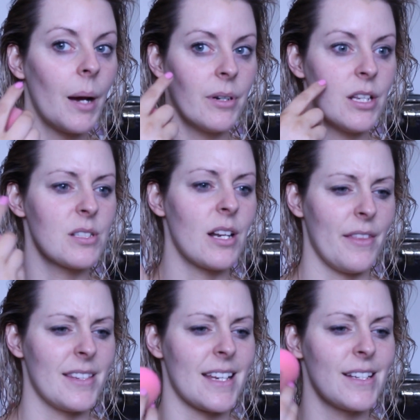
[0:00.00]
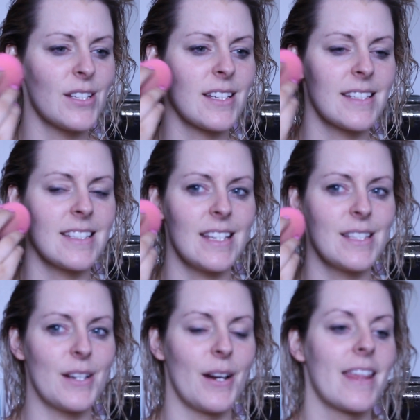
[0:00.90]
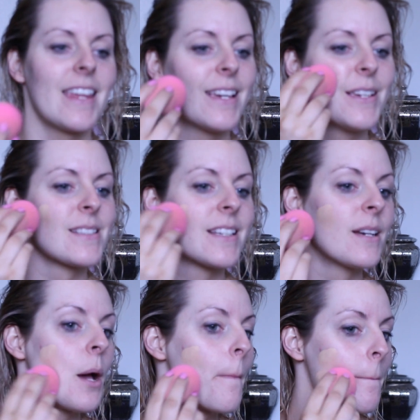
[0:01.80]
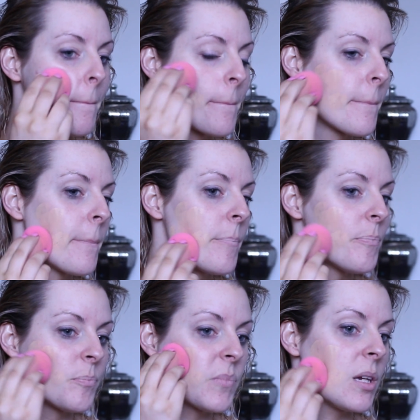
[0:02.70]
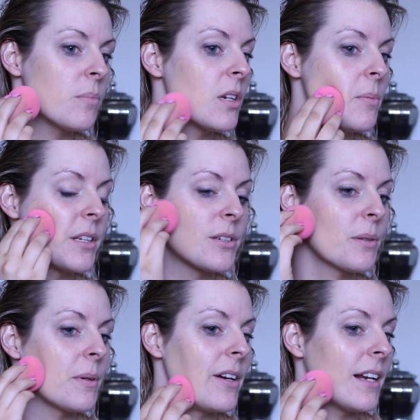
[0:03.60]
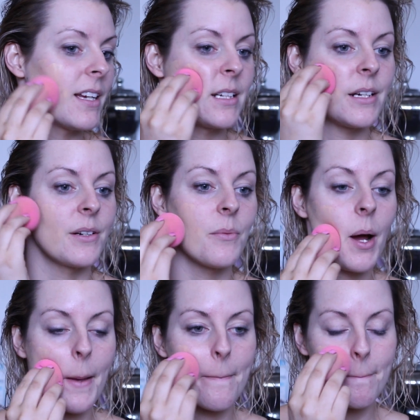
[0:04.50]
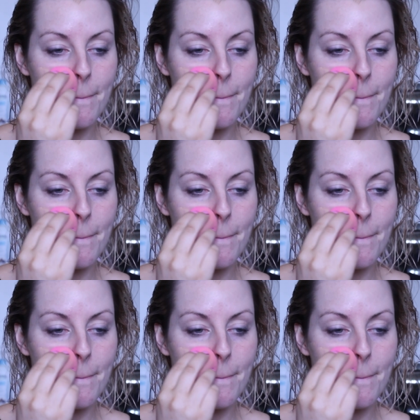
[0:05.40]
I want to use it on this side just because it's easier, I think, using beauty blender with my right hand. I don't know why.